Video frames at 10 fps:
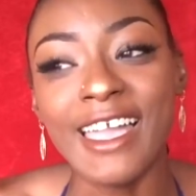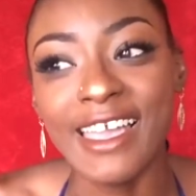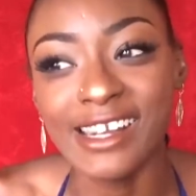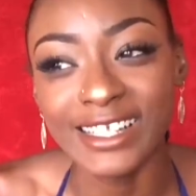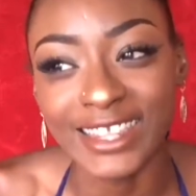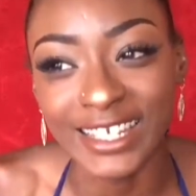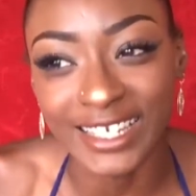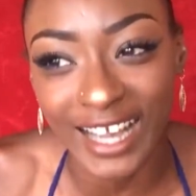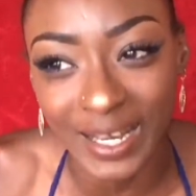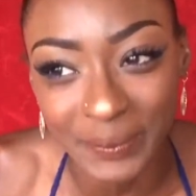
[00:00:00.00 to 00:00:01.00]
Anything
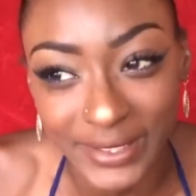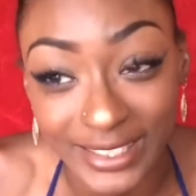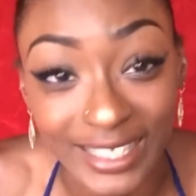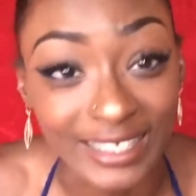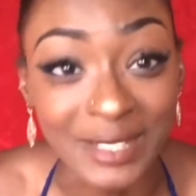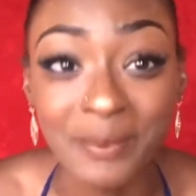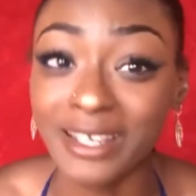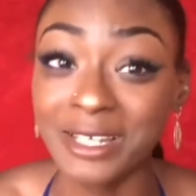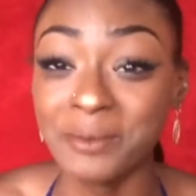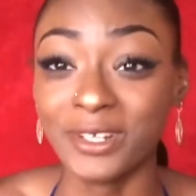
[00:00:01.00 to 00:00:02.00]
can happen. The
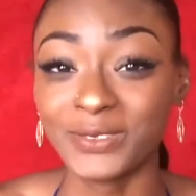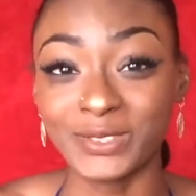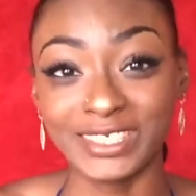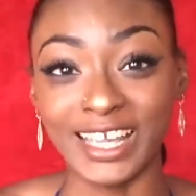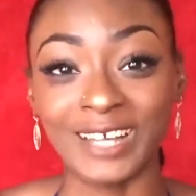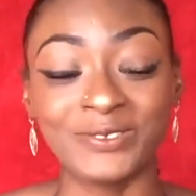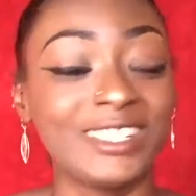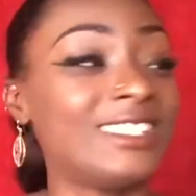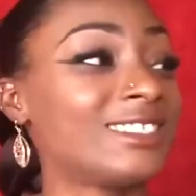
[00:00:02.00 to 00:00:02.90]
man got me on Twitter gaffing.